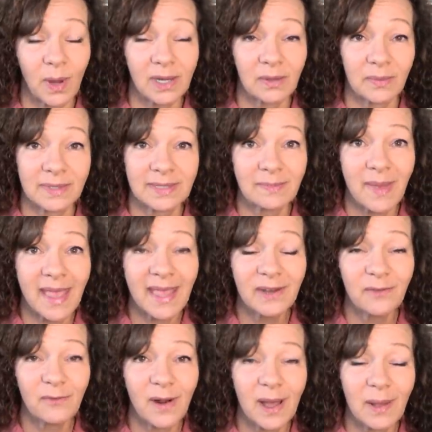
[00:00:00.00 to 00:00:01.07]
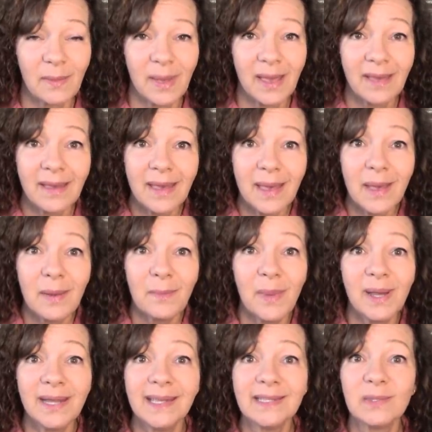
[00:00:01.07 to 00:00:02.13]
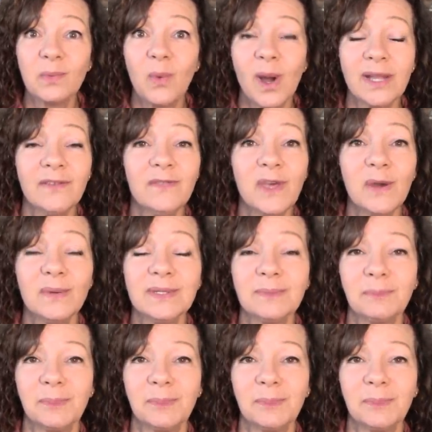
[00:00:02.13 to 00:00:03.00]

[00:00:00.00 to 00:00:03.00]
what it was made from, but it's one of those